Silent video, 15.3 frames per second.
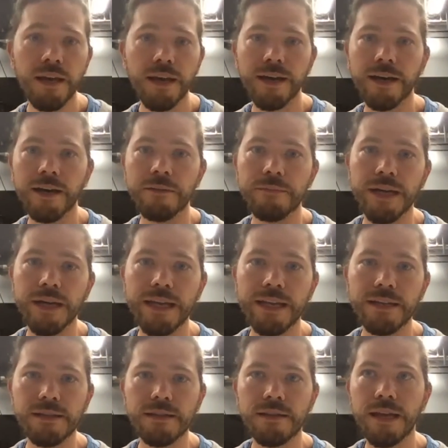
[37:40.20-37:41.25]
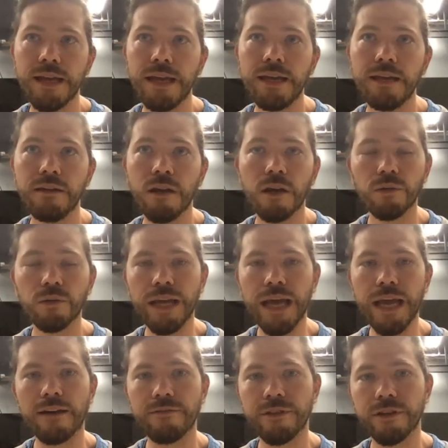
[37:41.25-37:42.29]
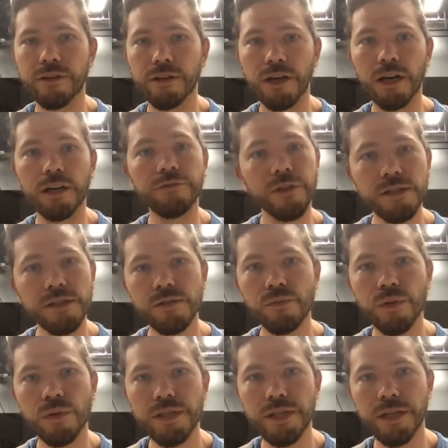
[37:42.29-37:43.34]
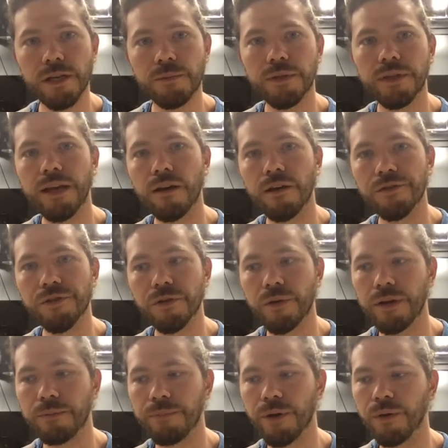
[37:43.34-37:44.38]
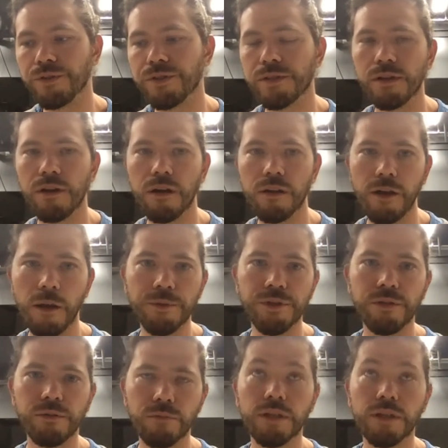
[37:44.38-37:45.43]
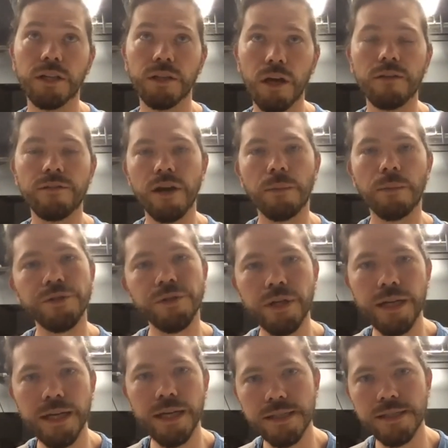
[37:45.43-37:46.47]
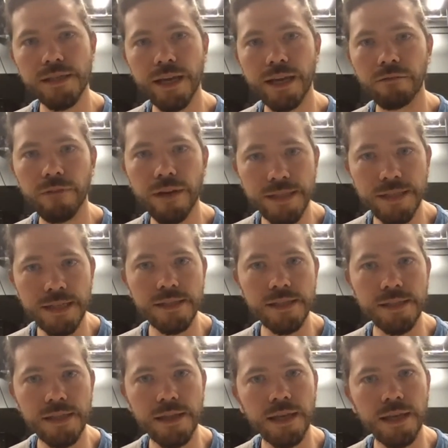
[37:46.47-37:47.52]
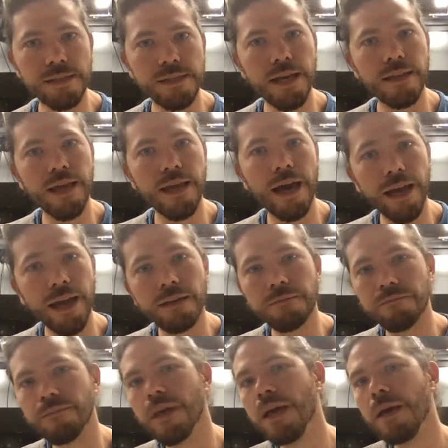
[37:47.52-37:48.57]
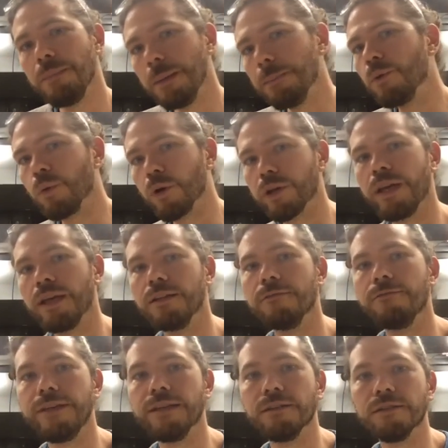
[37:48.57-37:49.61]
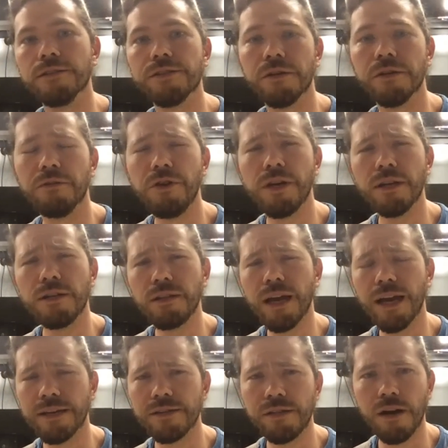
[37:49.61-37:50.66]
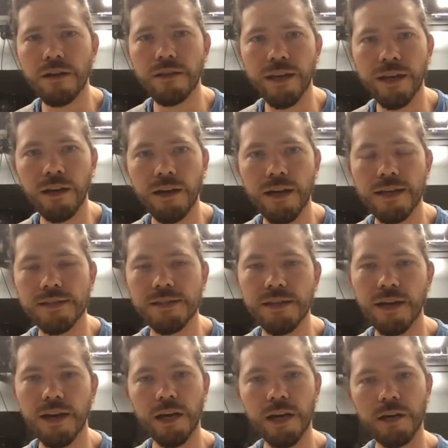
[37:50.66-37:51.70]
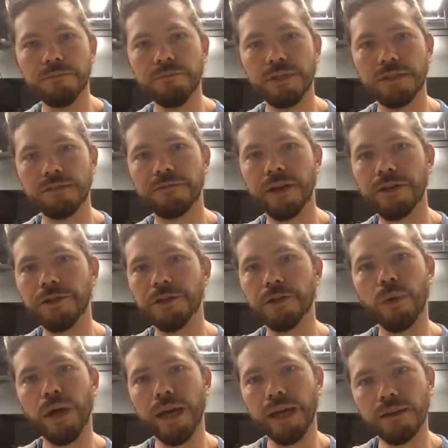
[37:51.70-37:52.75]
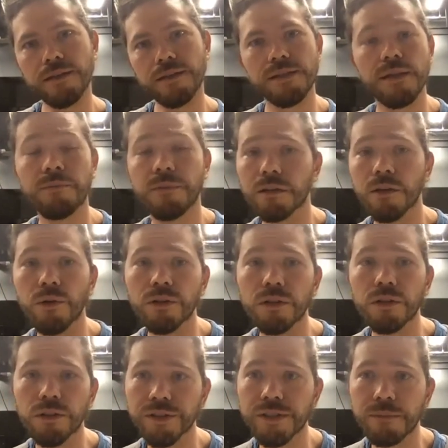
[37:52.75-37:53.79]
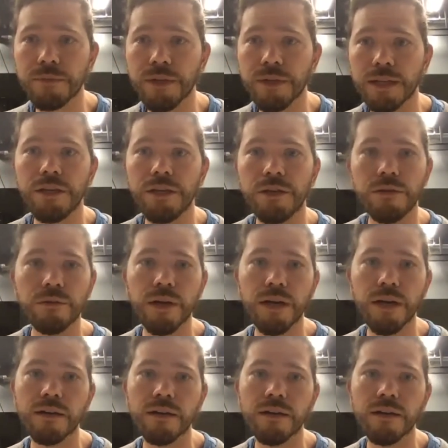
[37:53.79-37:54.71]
Um, and they not only have their conference once a year, but they also post all the opportunity, well, a lot of the opportunities and residencies and things like that, and people working in the field. So you could kind of start there as a hub to find your way to something local or something that you uh,